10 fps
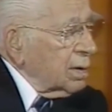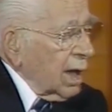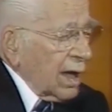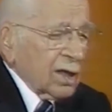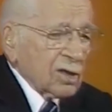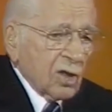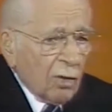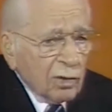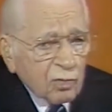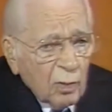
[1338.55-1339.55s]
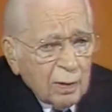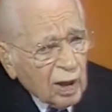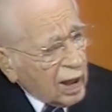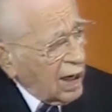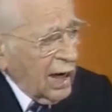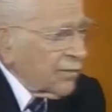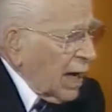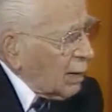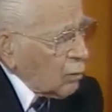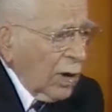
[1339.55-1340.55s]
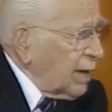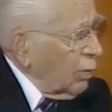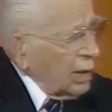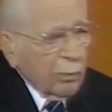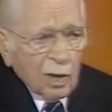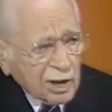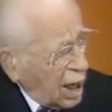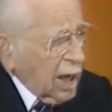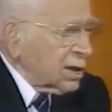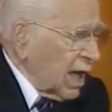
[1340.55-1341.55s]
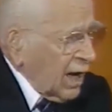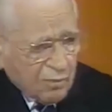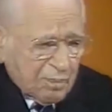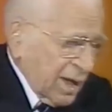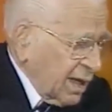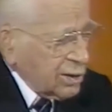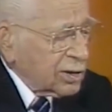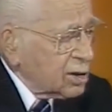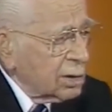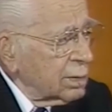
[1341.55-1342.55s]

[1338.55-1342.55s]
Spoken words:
And as long as we want to live that way, we will not have peace.